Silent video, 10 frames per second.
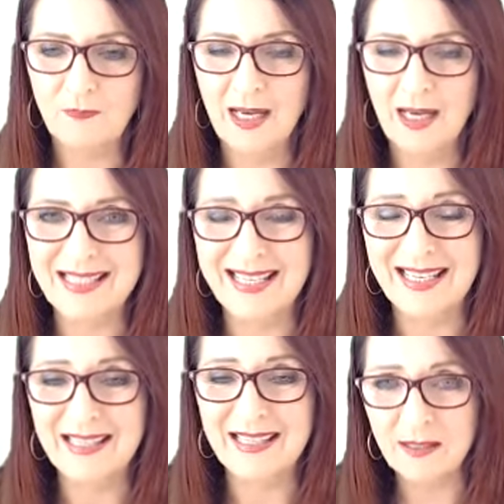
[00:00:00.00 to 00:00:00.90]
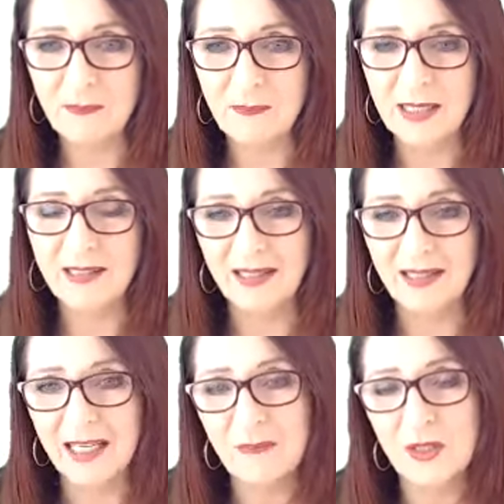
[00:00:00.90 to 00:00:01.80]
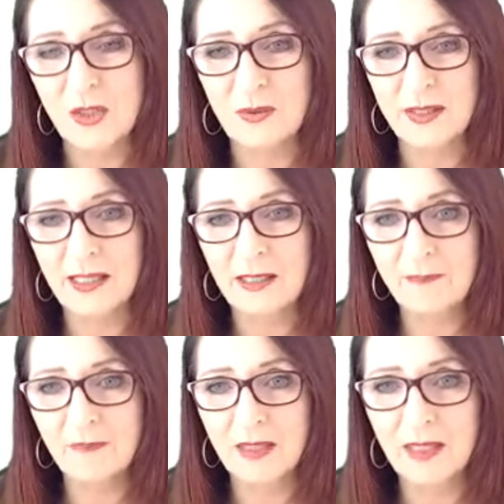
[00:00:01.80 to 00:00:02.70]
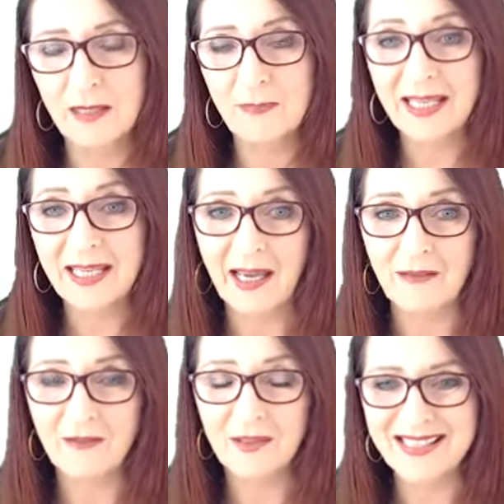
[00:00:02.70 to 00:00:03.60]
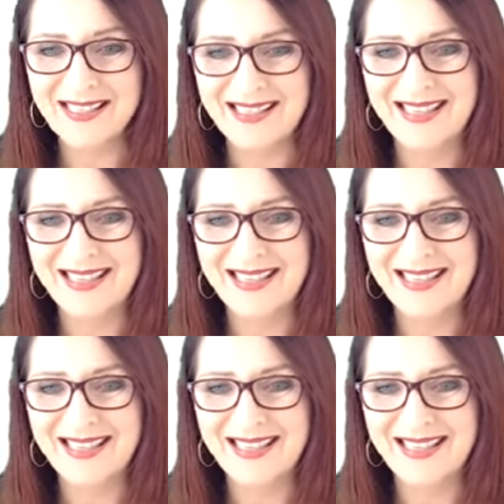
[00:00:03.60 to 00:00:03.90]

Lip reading: say there's a big link between the behaviours